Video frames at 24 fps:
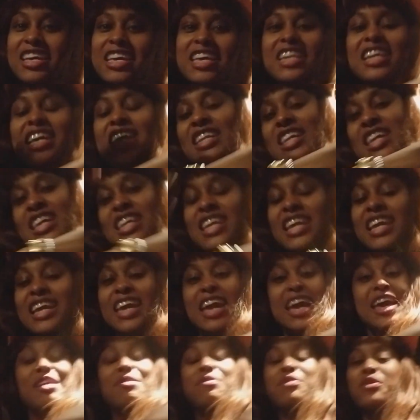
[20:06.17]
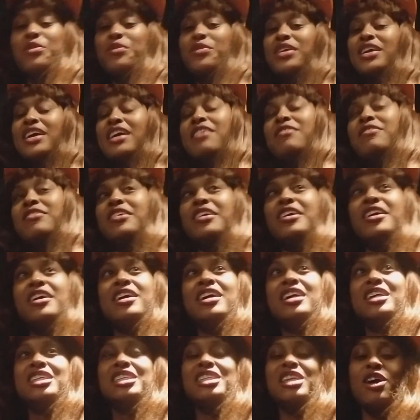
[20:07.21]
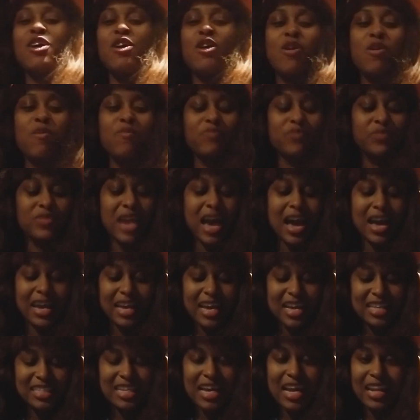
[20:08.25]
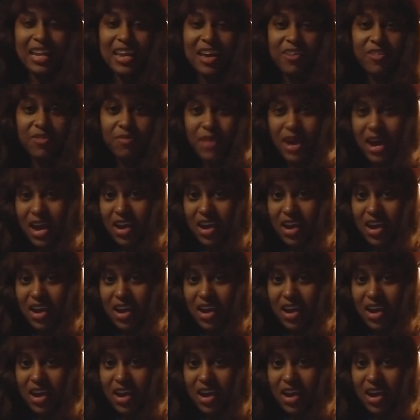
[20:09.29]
get in there to get him or whatever. So I guess I left my,